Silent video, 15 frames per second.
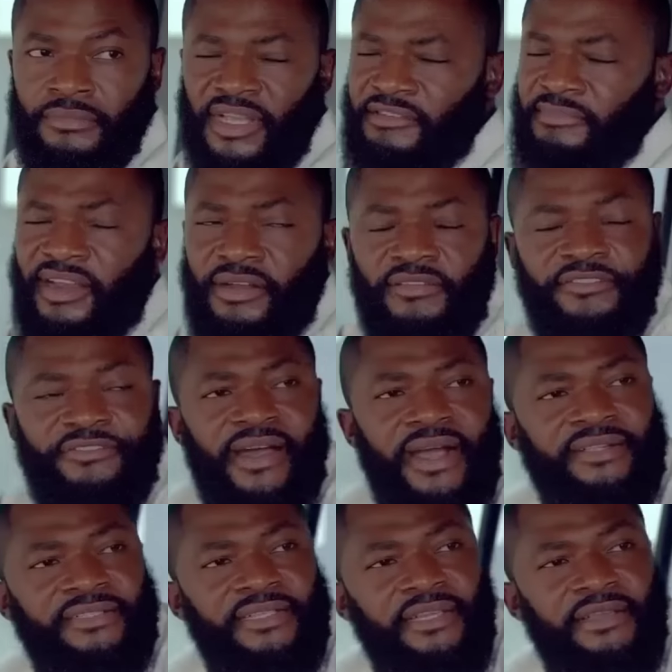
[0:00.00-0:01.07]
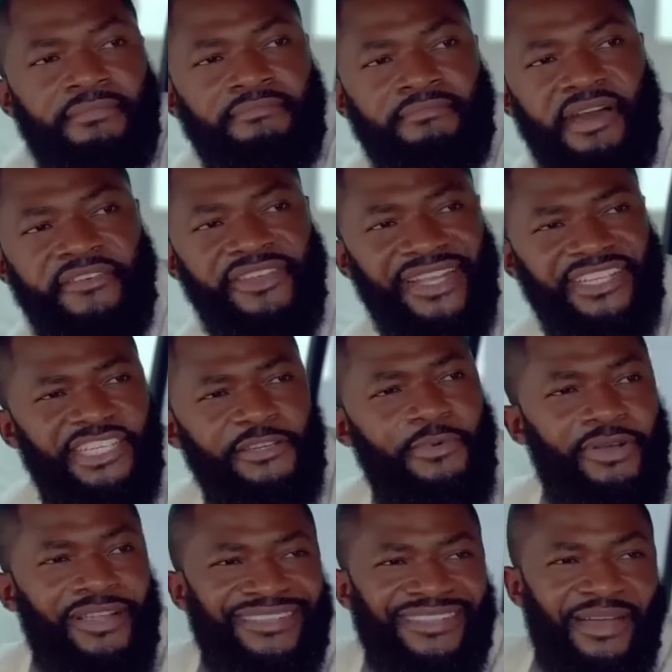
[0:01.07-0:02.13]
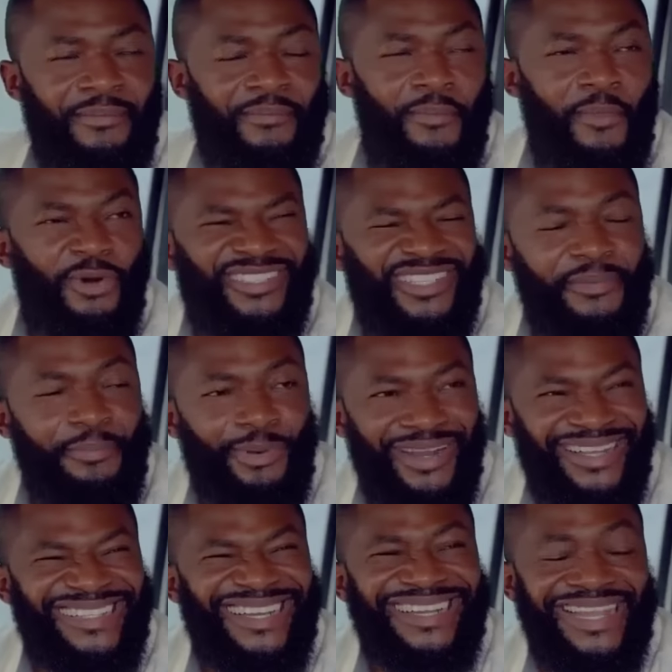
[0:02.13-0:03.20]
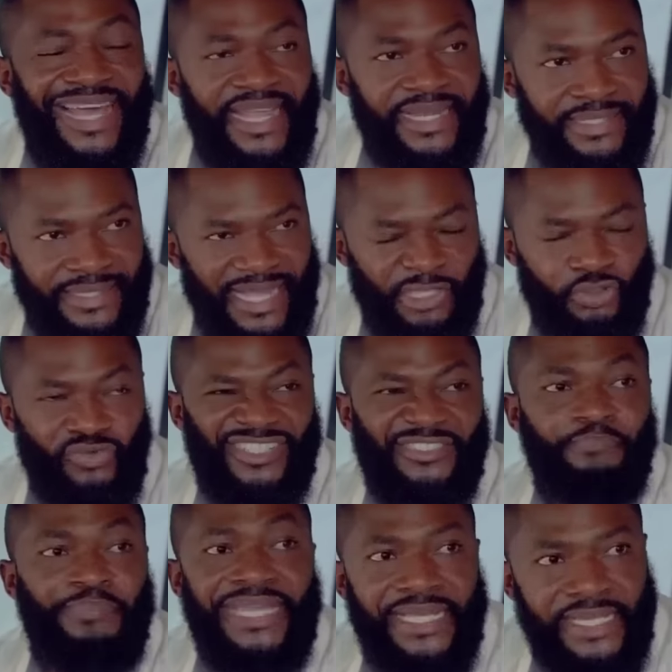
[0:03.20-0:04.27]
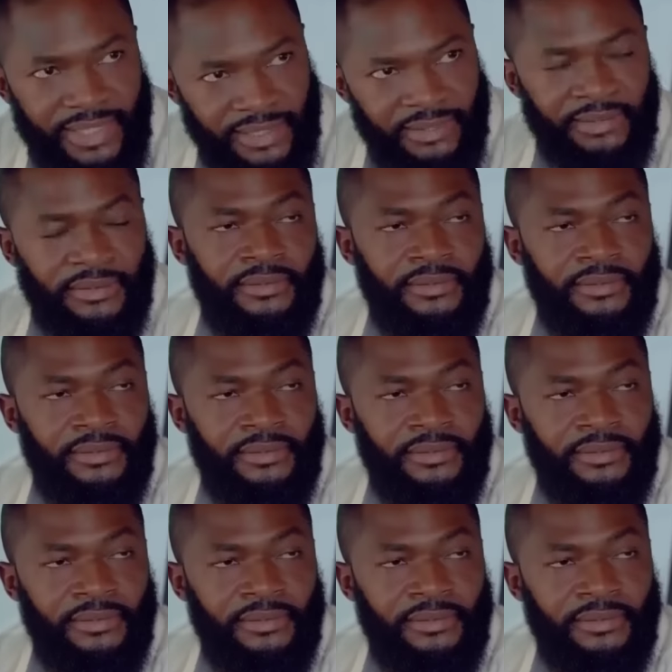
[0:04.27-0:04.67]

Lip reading: As a matter of fact, Marina Chibong is our most important client as we speak.